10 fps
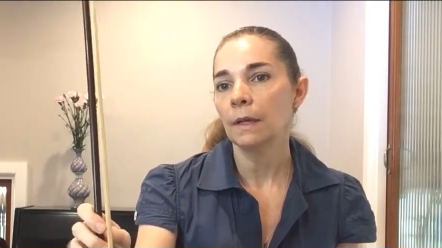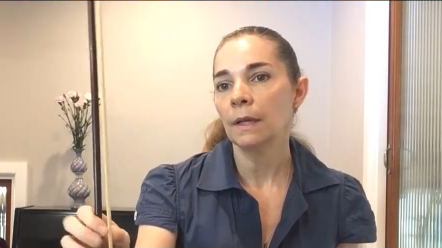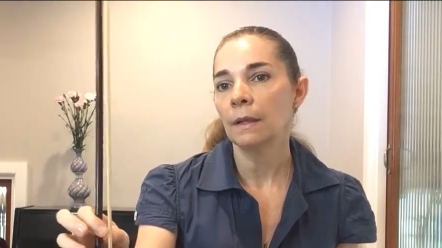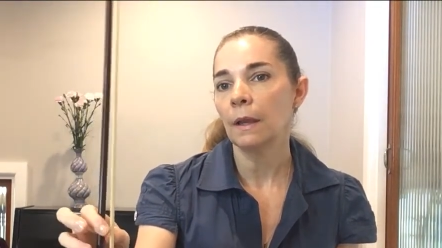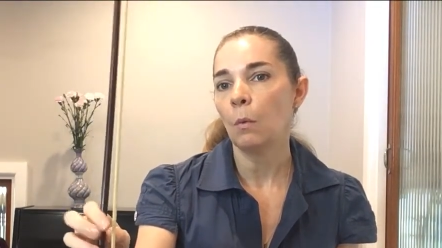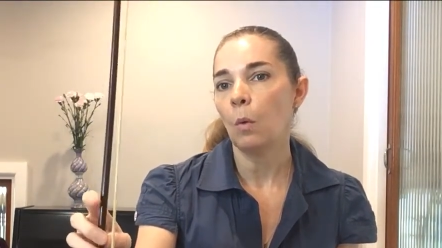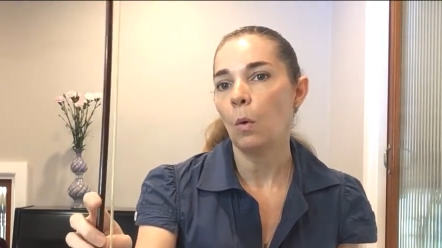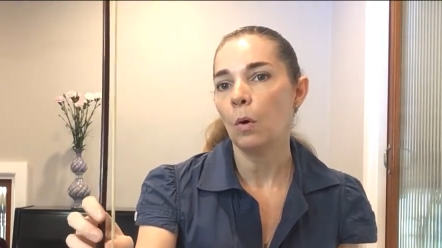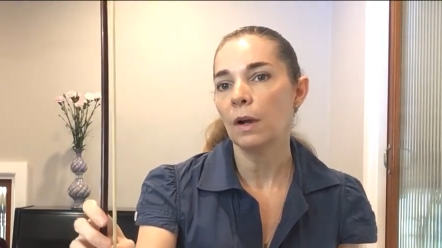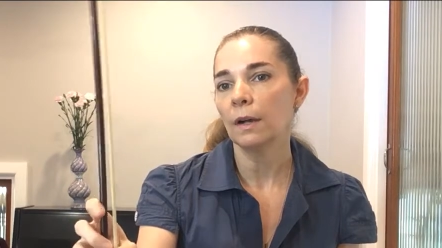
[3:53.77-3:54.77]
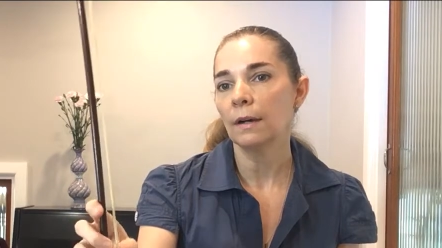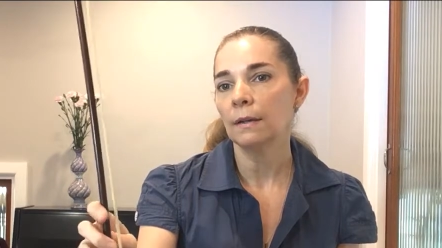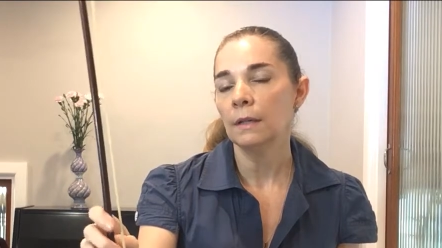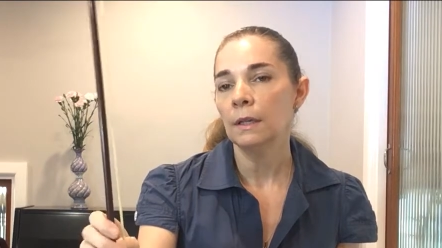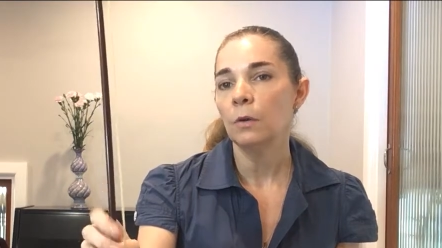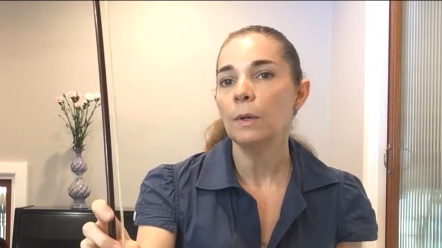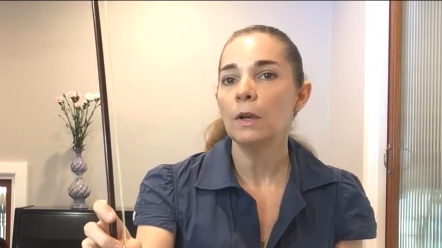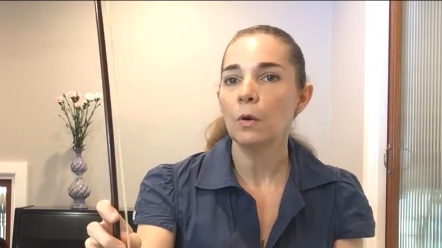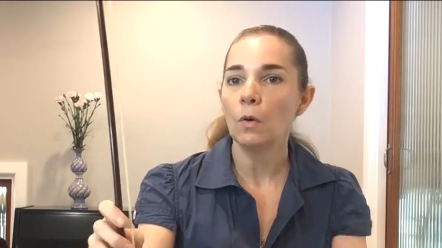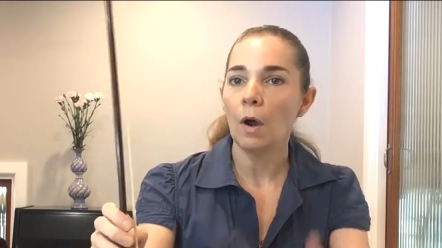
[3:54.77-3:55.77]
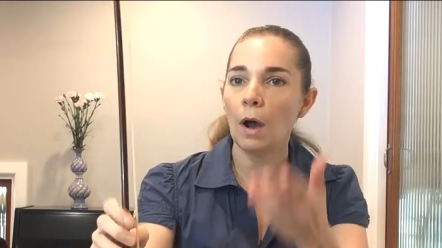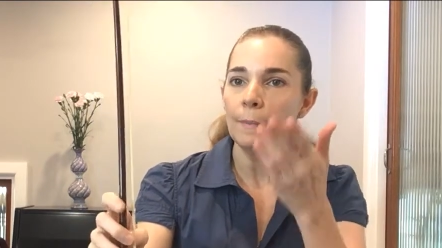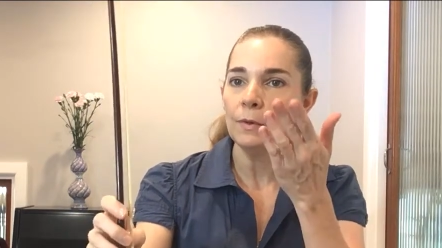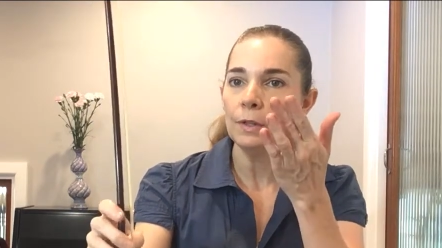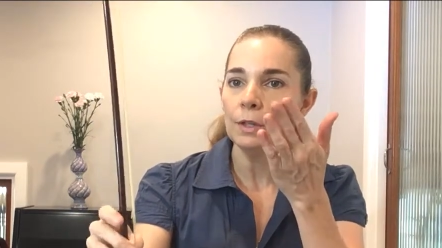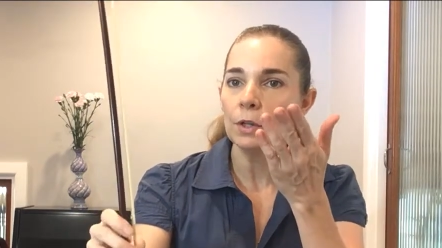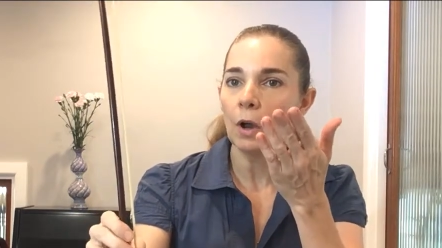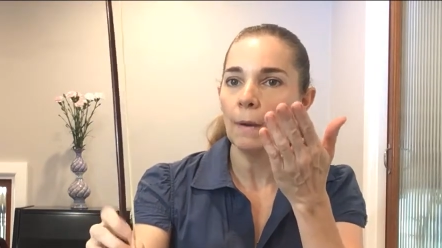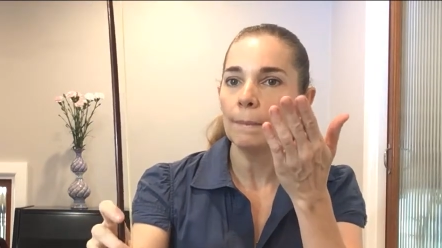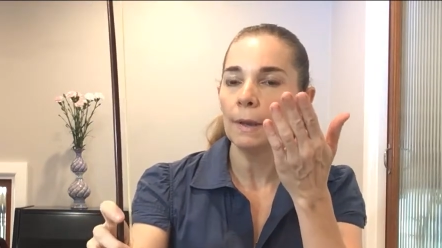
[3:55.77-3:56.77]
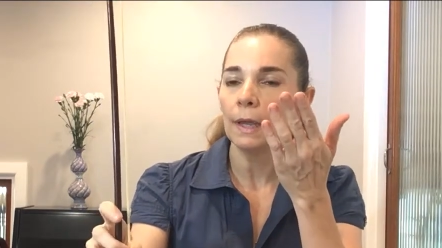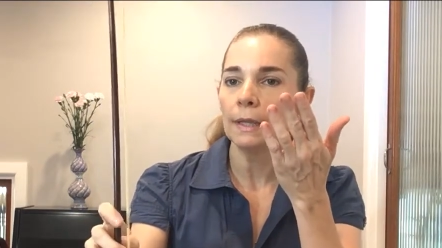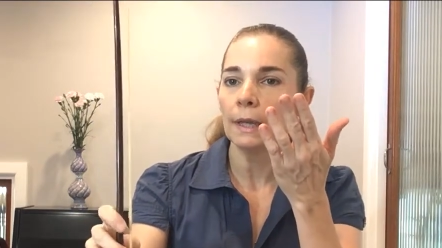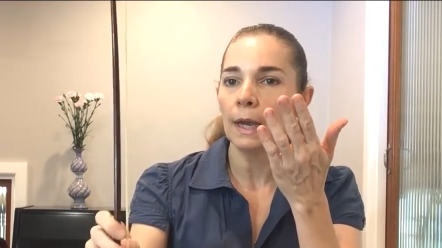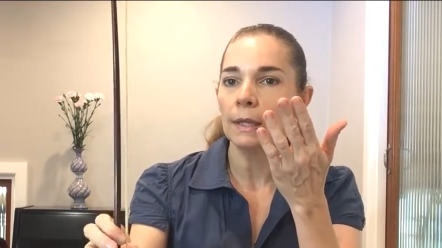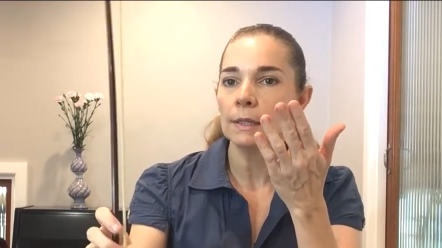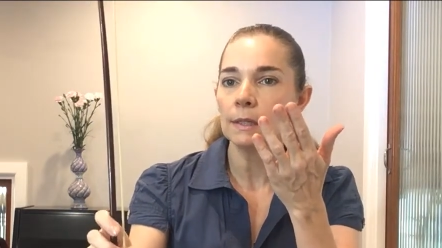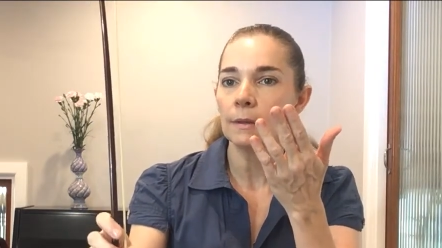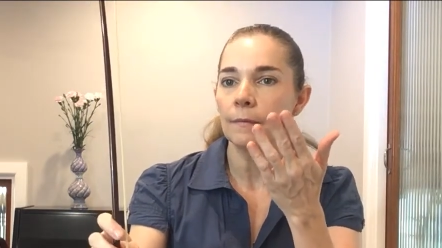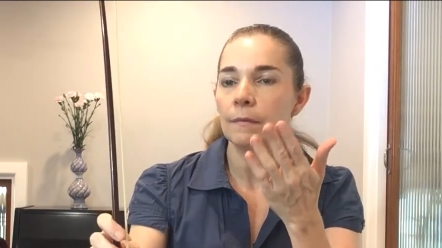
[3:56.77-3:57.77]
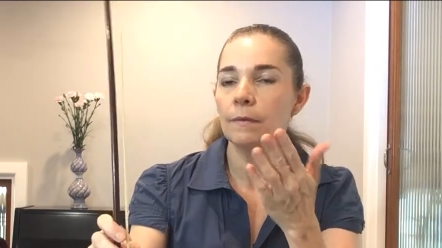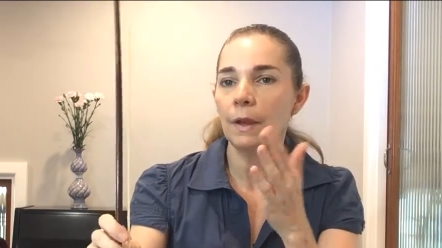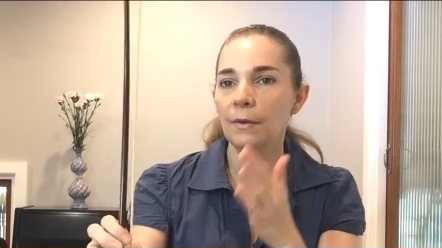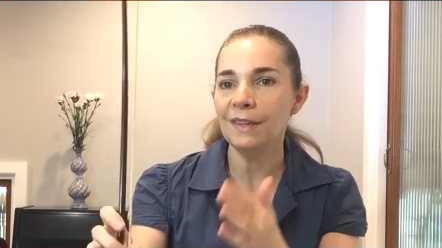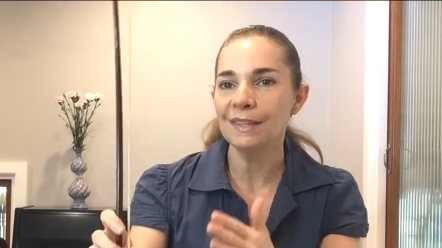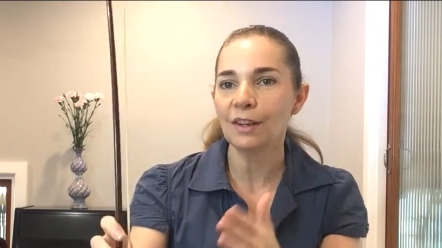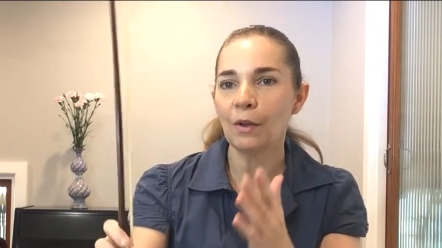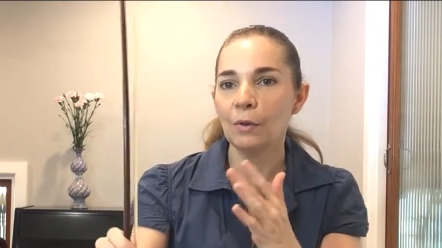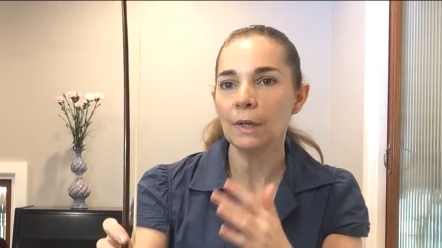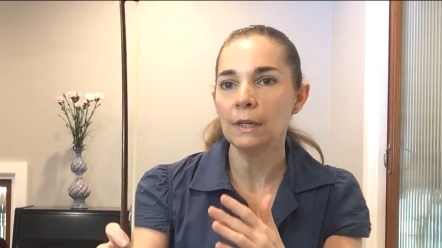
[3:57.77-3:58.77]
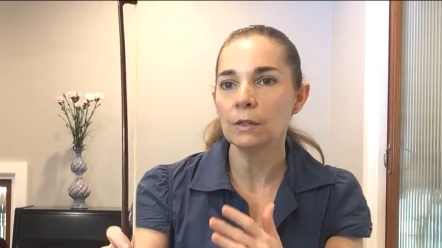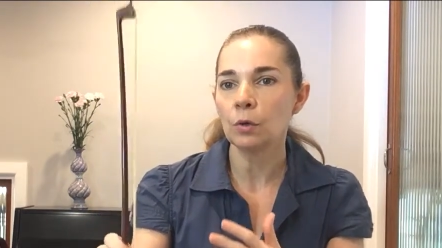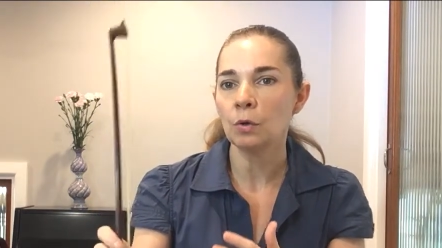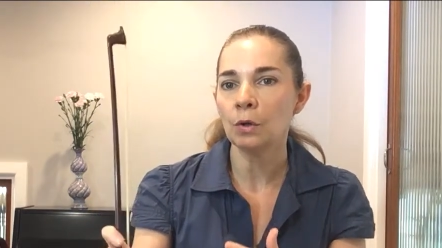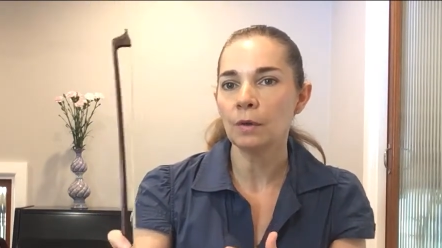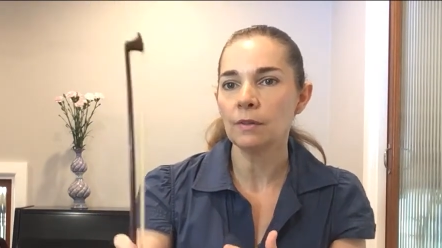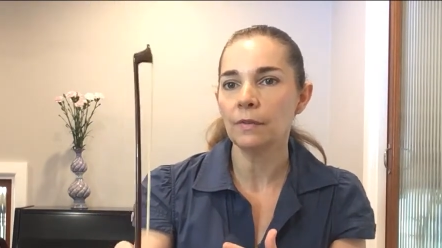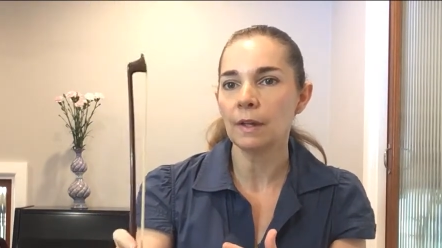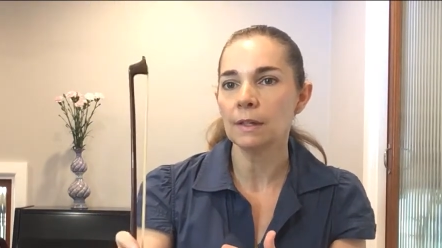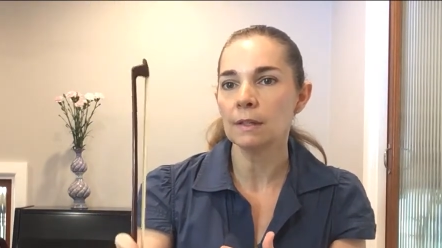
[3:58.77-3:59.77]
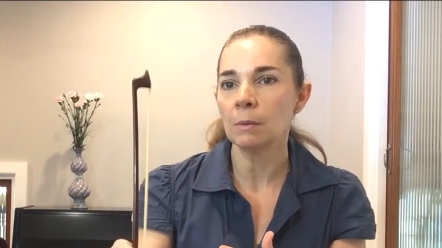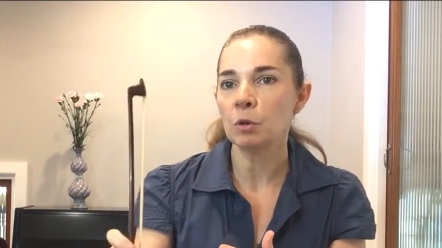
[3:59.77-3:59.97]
and they walk. We go up to the top like that. Very slowly, so not as fast as